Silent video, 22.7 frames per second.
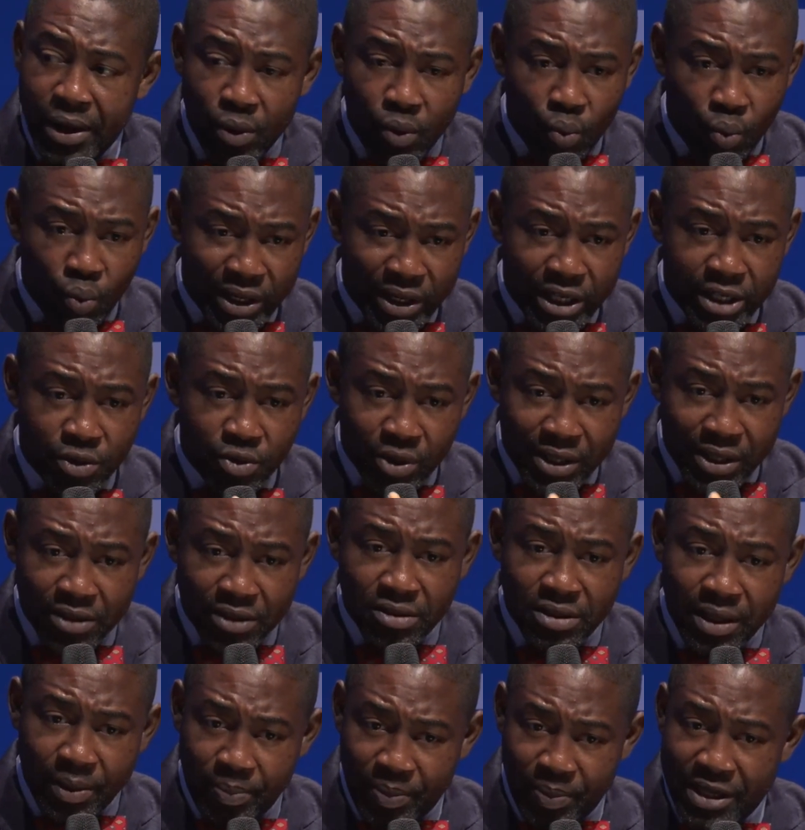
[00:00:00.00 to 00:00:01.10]
We need to get to
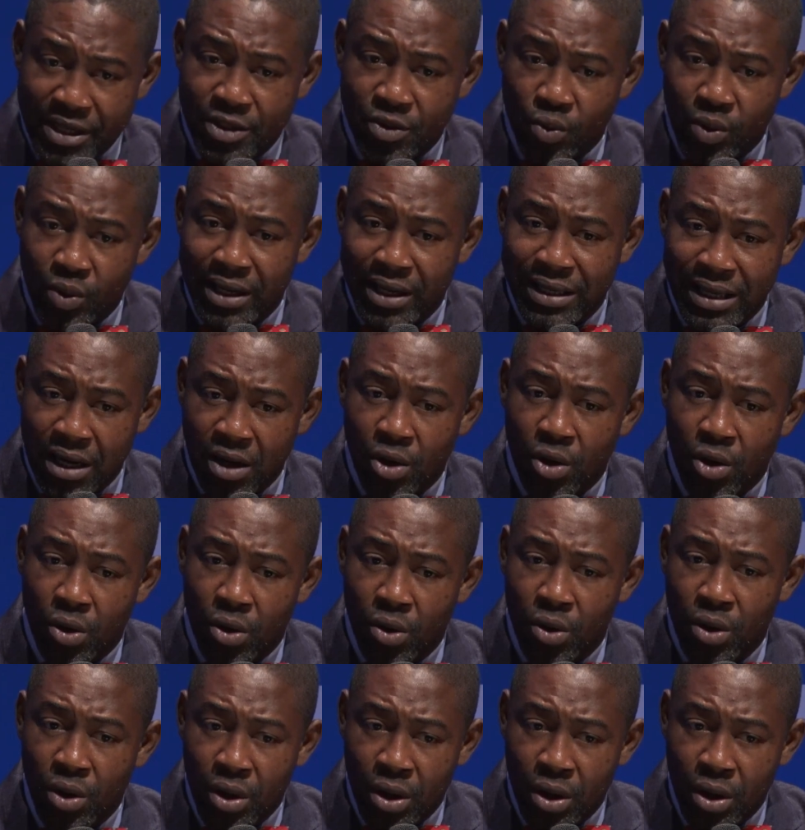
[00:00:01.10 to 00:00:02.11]
the place where the law